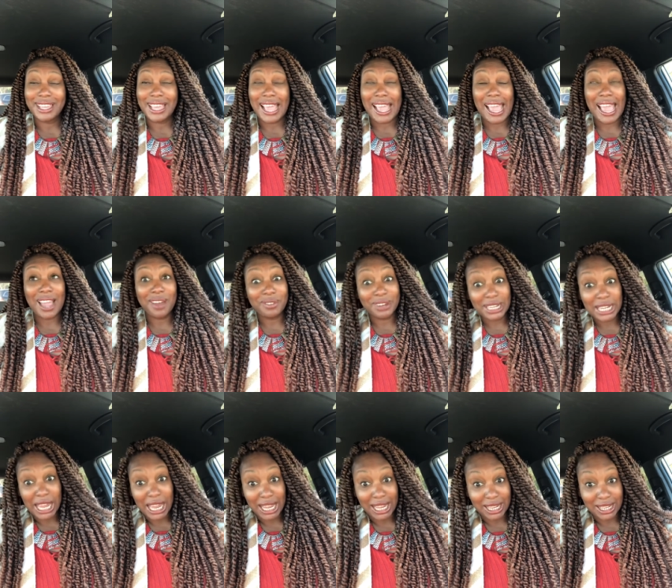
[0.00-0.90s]
every
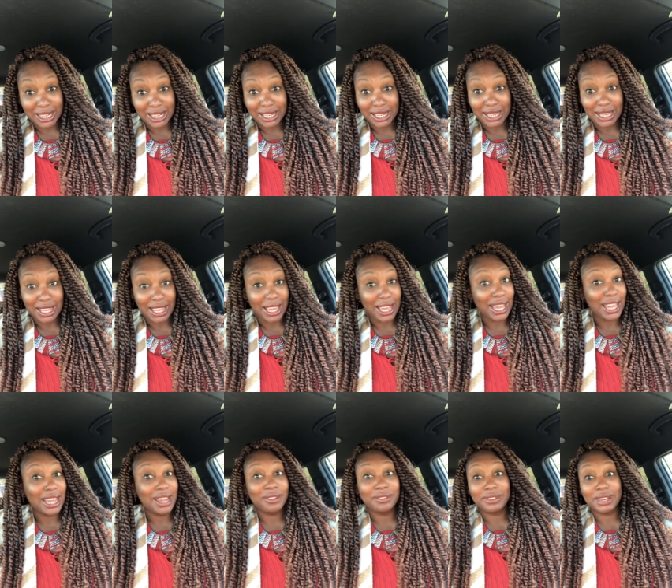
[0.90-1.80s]
day.
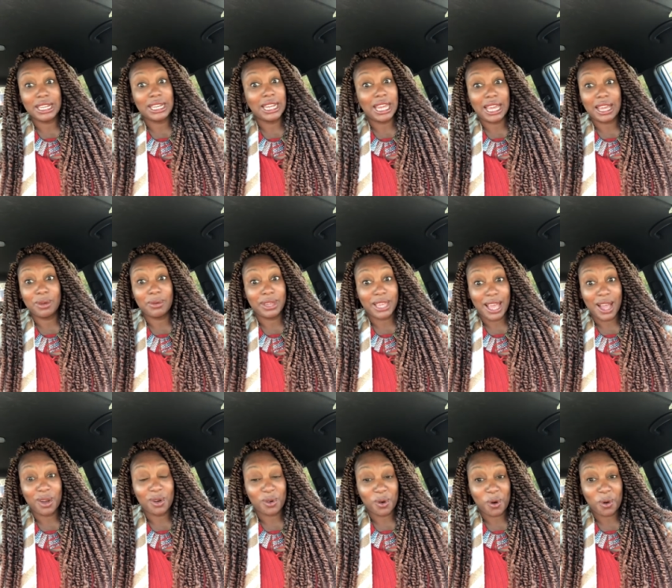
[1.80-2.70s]
Every day we
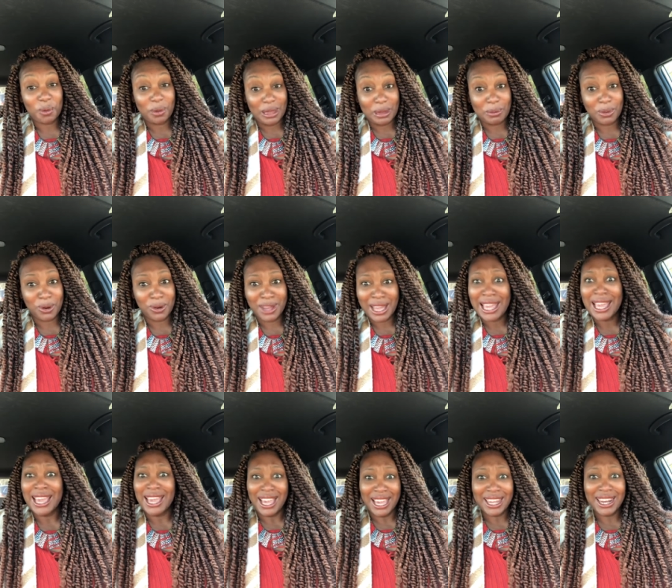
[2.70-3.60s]
outgrow people,
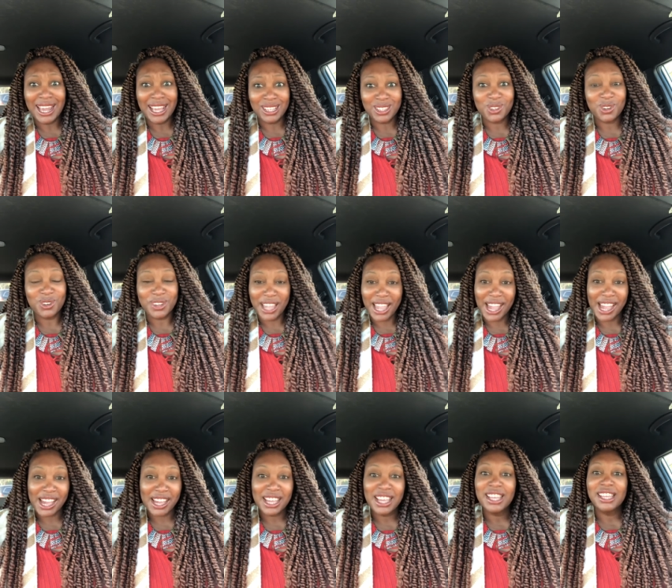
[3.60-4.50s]
and that's
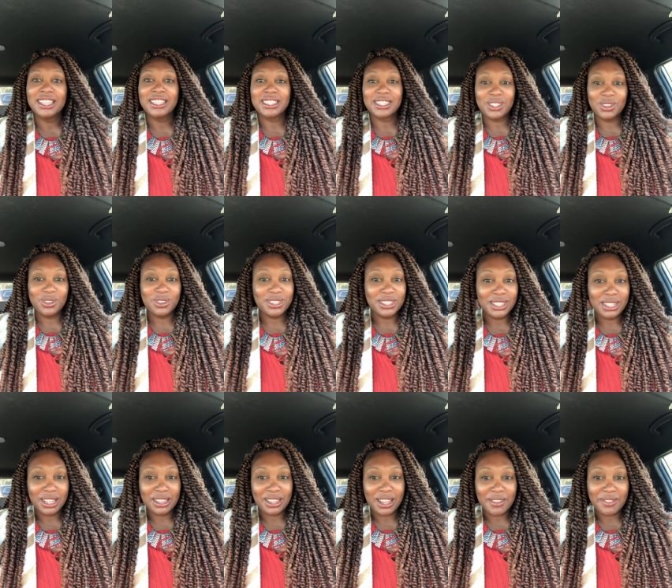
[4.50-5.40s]
okay. Still
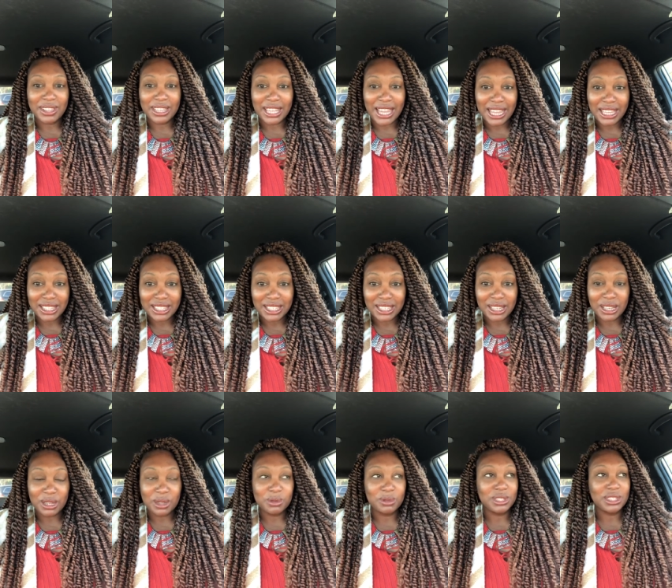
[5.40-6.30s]
sending love and light to
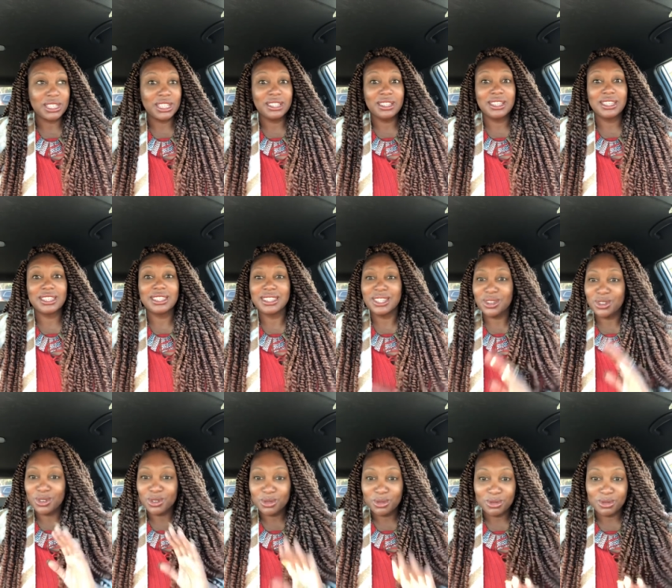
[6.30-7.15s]
them, still